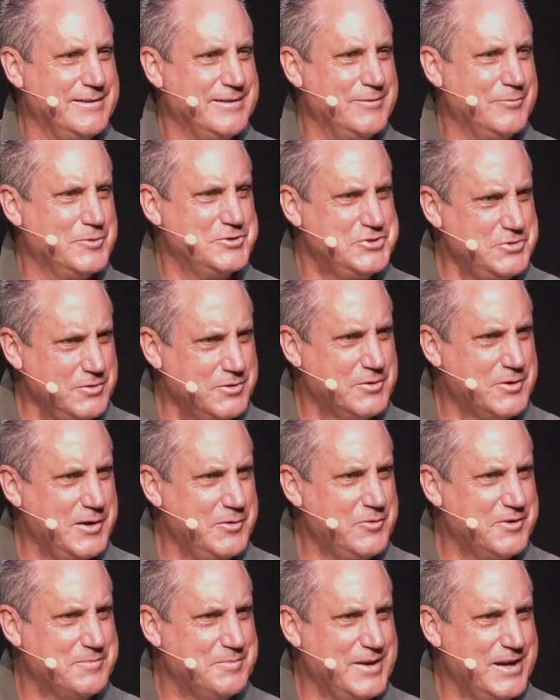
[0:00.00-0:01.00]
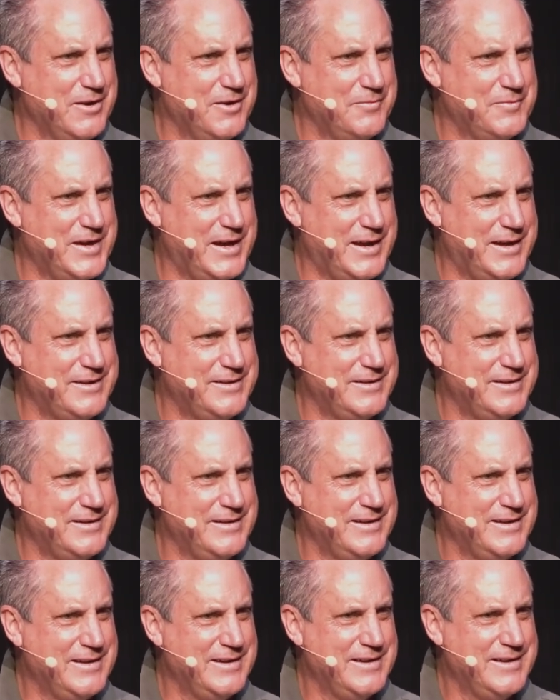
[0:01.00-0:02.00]
Would you agree with me on that?
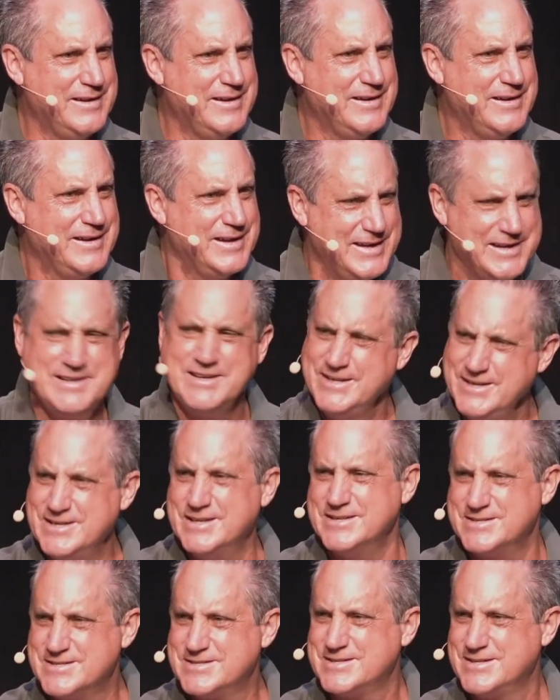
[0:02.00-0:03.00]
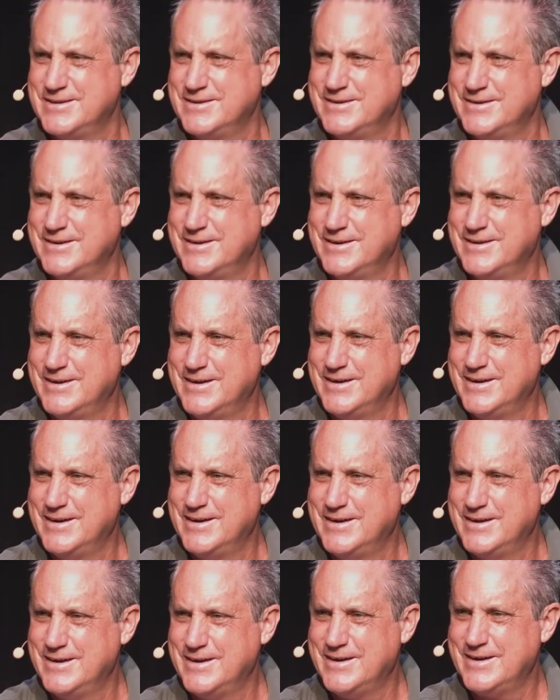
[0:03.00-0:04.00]
It is.
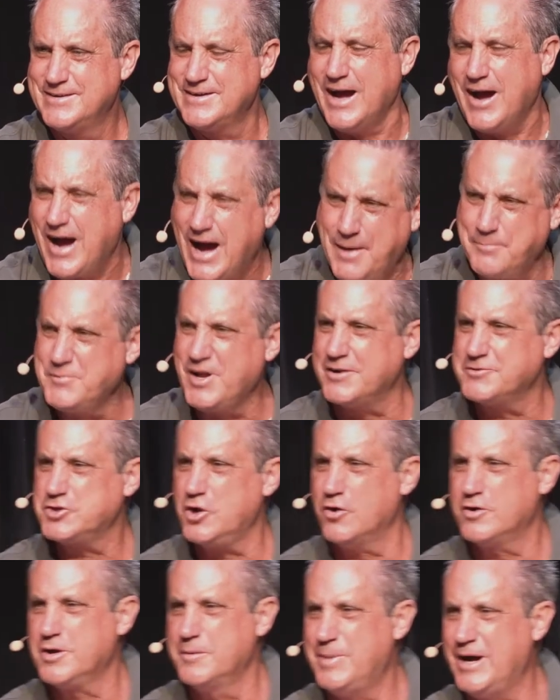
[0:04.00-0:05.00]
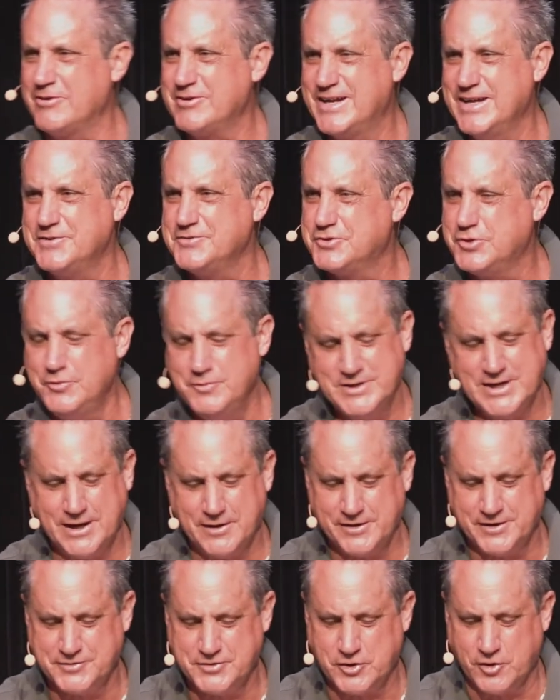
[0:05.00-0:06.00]
Now, I'm not talking about getting too
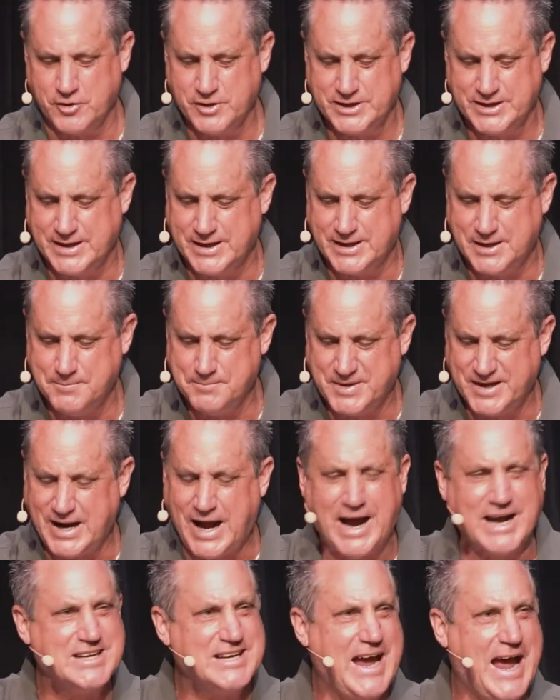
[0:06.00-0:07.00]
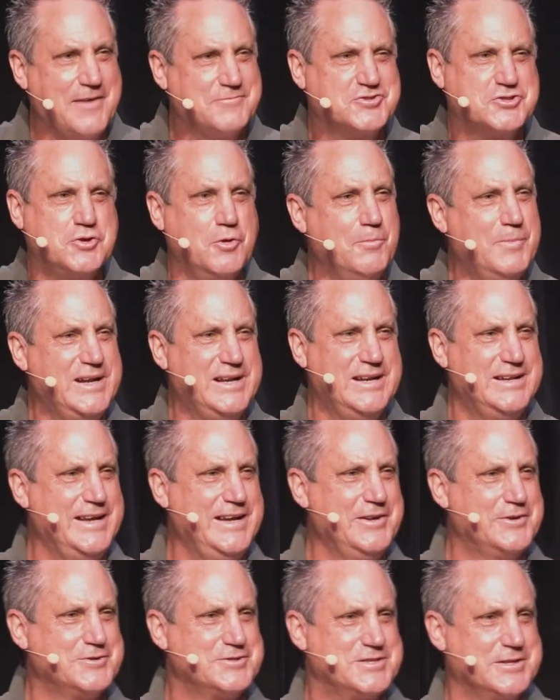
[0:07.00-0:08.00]
down and dirty in it, but I have so many
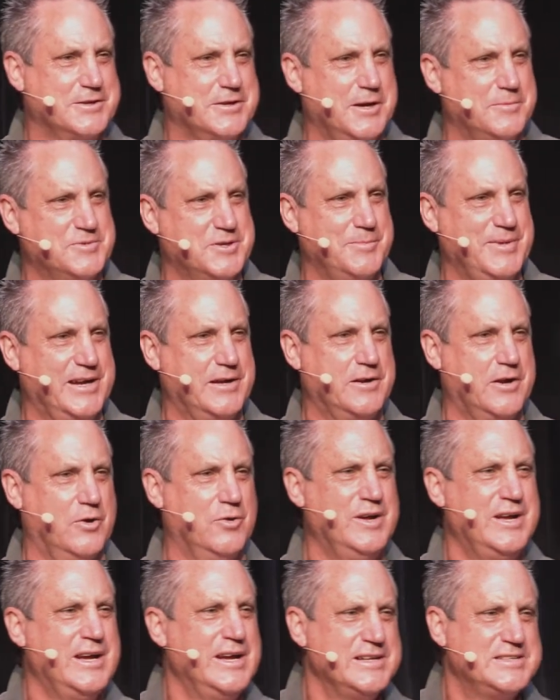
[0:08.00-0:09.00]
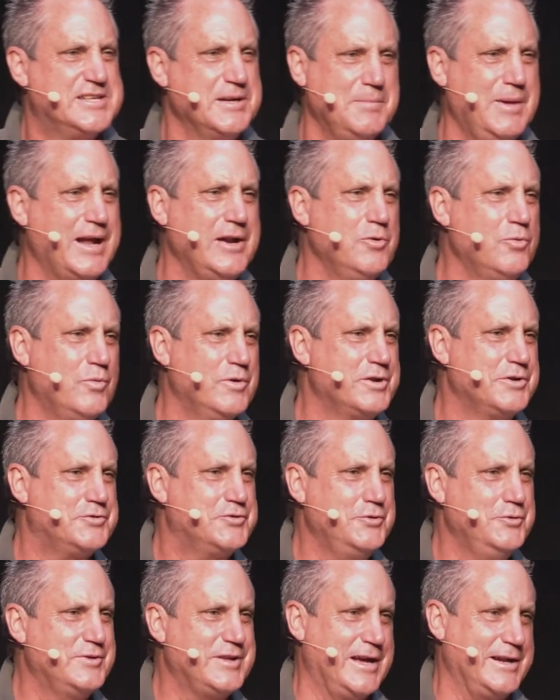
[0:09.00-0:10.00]
leaders that come to me and go, Tim, I don't want to
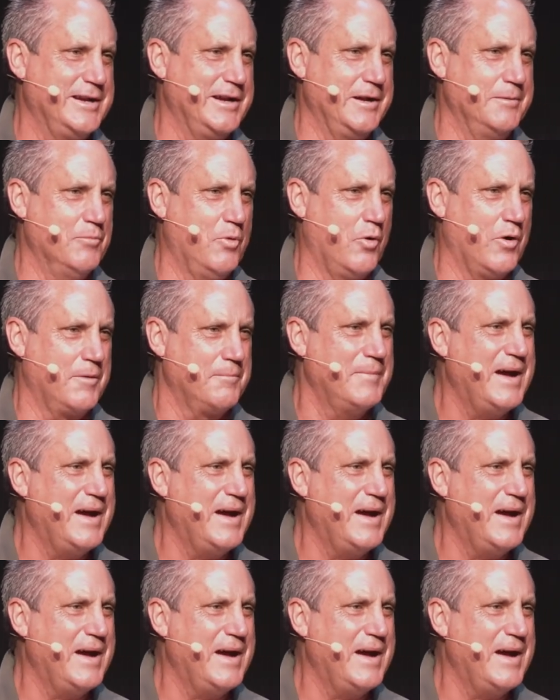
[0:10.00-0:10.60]
do that anymore.